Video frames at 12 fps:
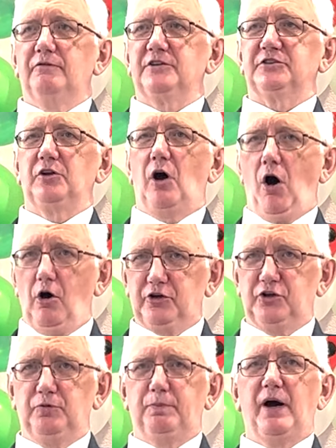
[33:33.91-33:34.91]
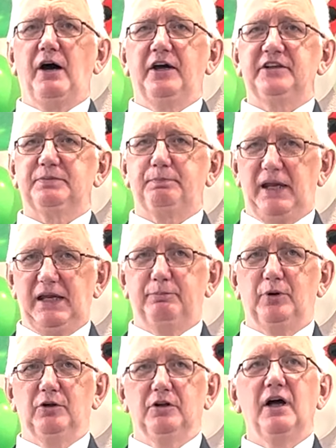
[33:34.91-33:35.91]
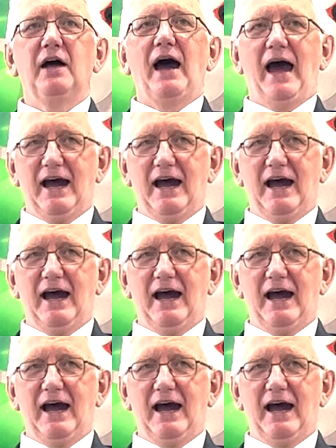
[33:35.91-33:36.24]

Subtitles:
that an occupied people